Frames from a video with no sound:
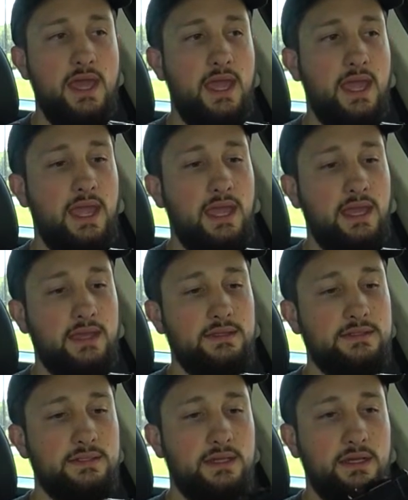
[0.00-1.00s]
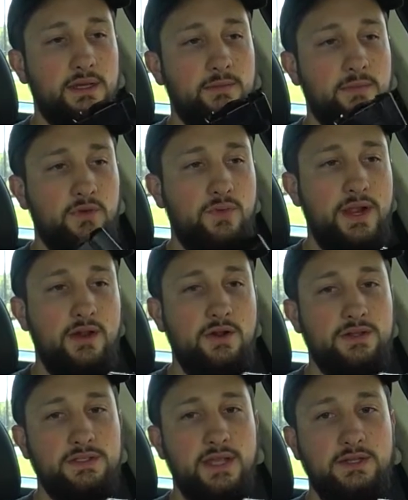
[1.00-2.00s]
And a radar
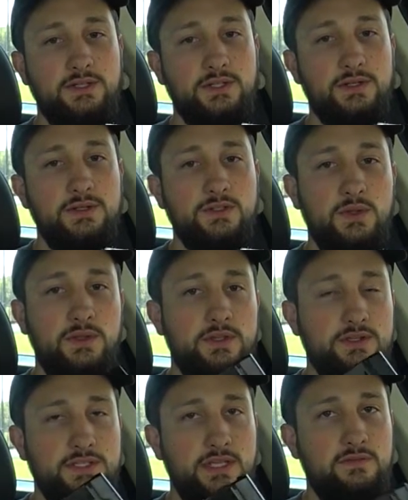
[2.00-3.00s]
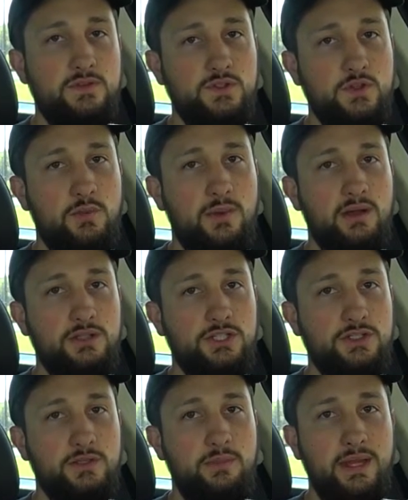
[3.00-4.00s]
detector is only going to save you so
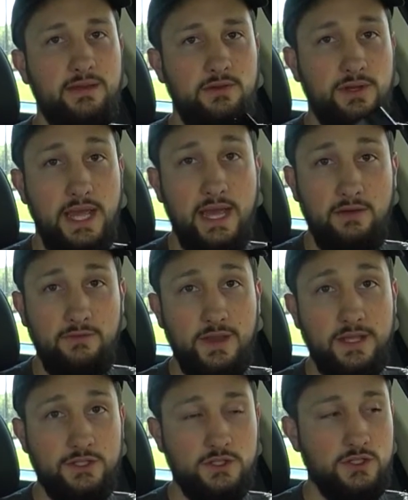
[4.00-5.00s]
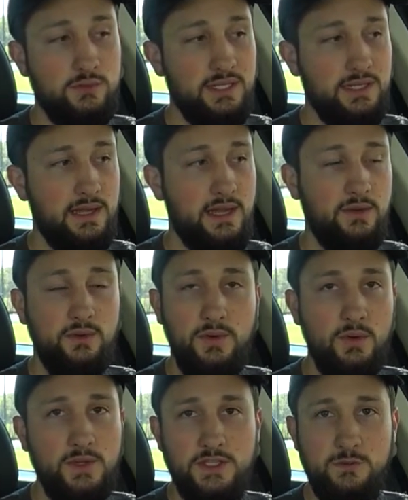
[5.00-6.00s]
much depending on how fast you're speeding. I don't
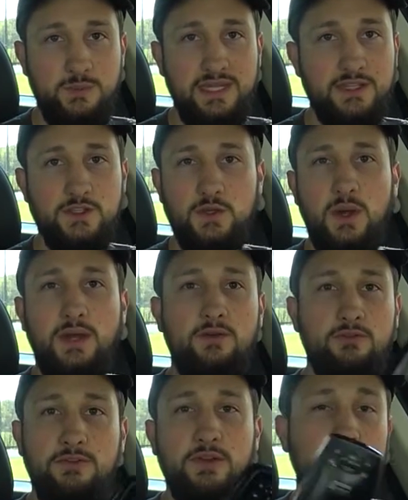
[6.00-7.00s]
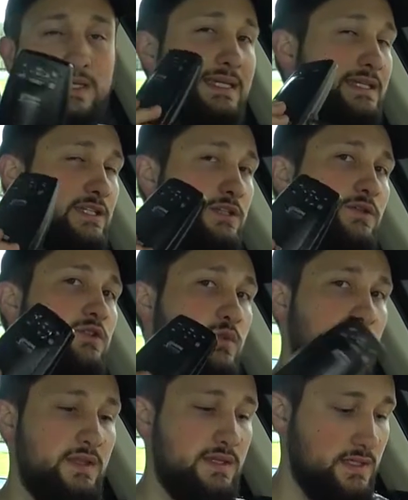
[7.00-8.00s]
always speed, so I don't feel the need to use
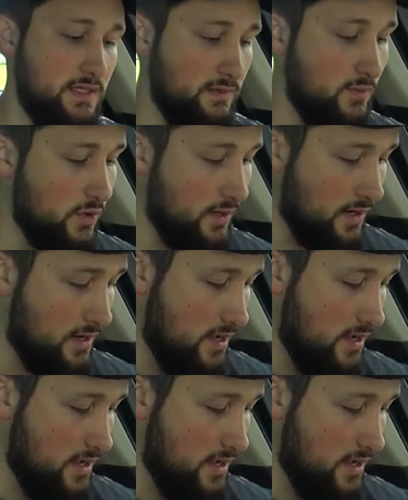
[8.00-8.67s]
one of these anymore.